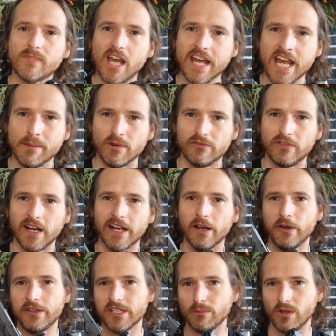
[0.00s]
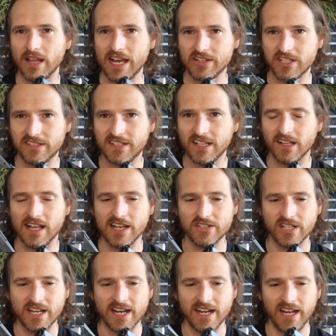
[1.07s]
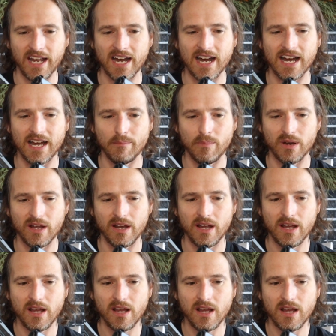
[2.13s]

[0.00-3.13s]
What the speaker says: hammer-fired, double-action, single-action kind of guy, but